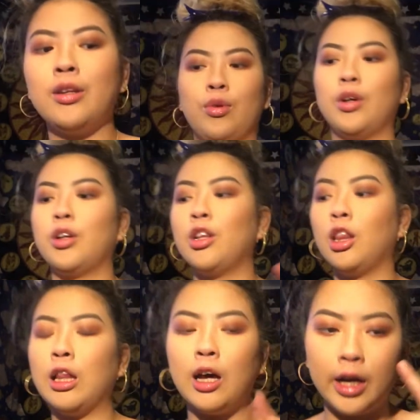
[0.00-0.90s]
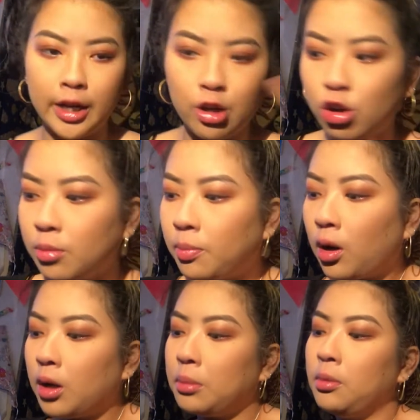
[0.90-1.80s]
we're gonna line our
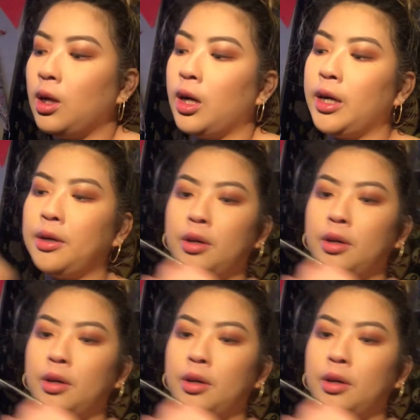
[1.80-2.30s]
bottom line.